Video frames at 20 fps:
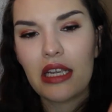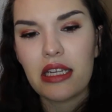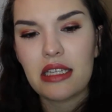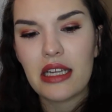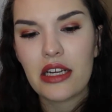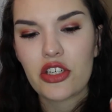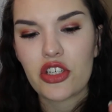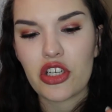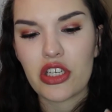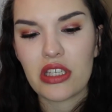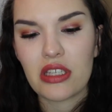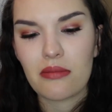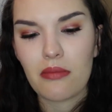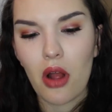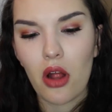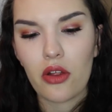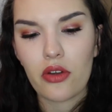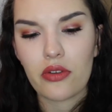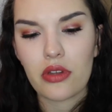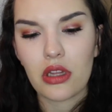it's actually
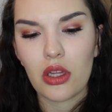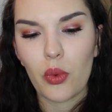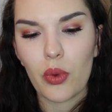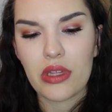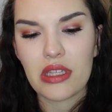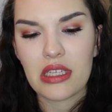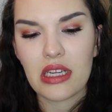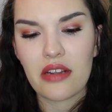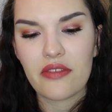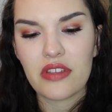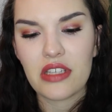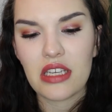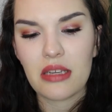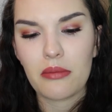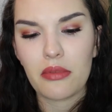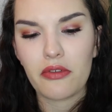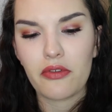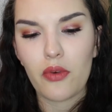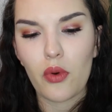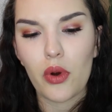smaller than the ones that I've seen
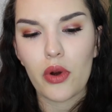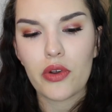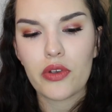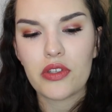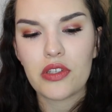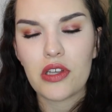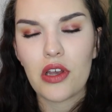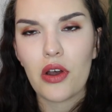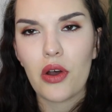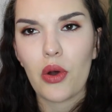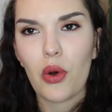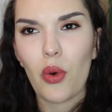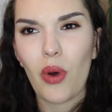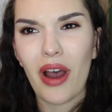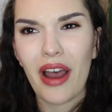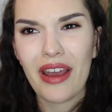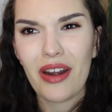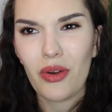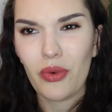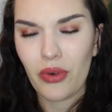before. So
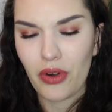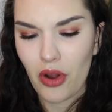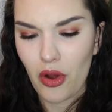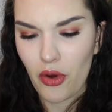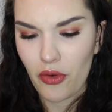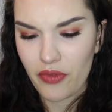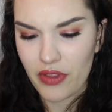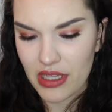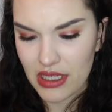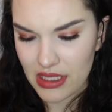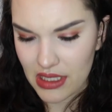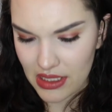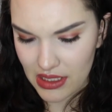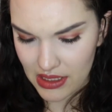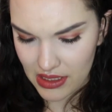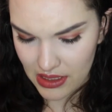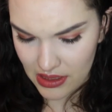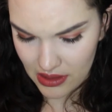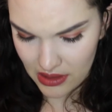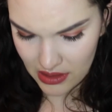I don't know if this
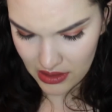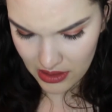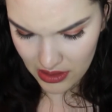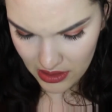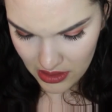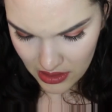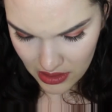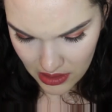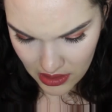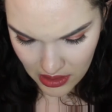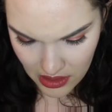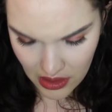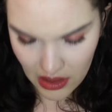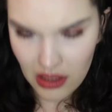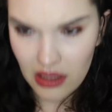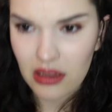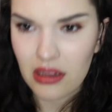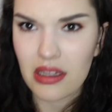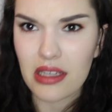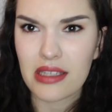is
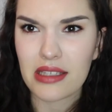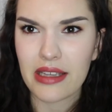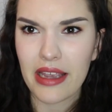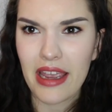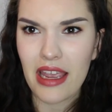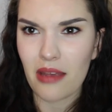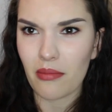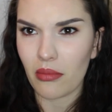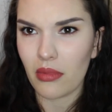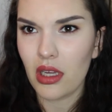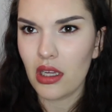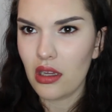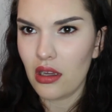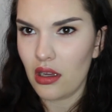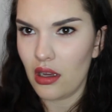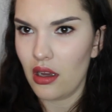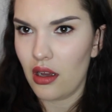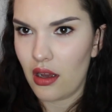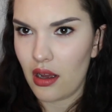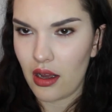the same.
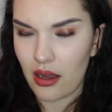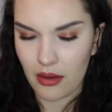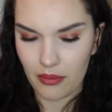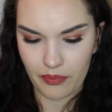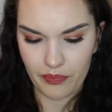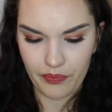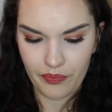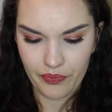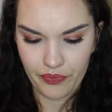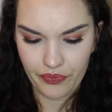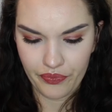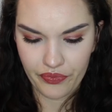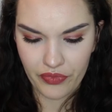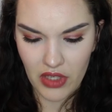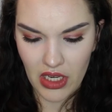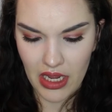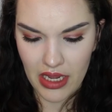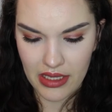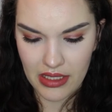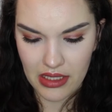
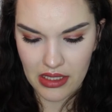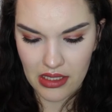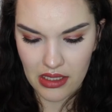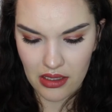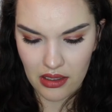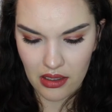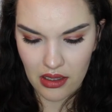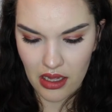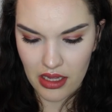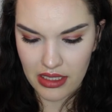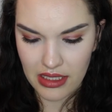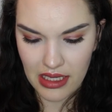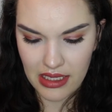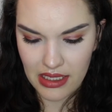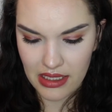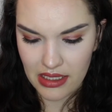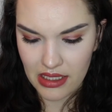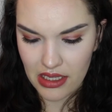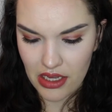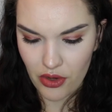As it
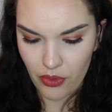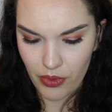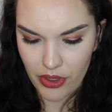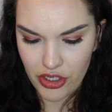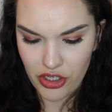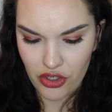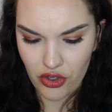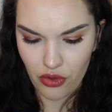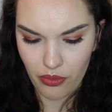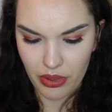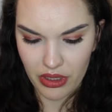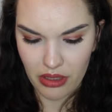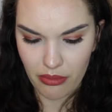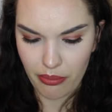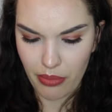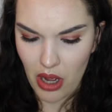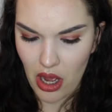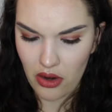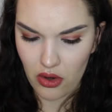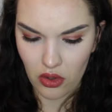says it's the original, but the
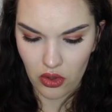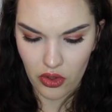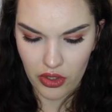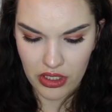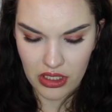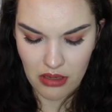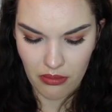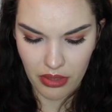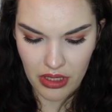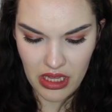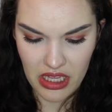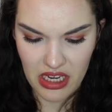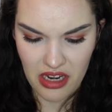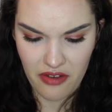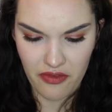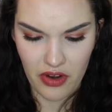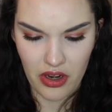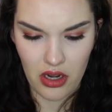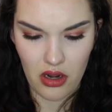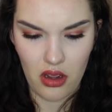bottle looks completely
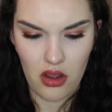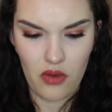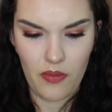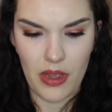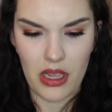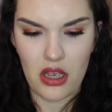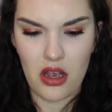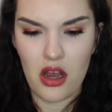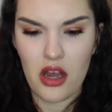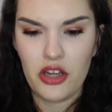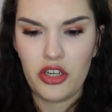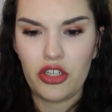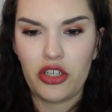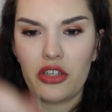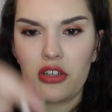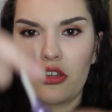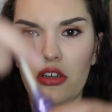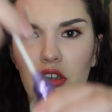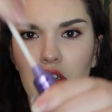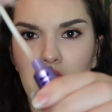different. Oh my gosh.
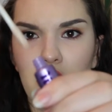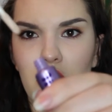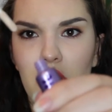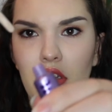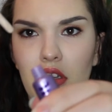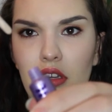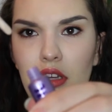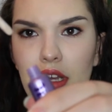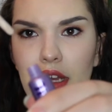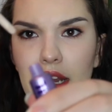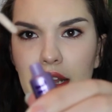It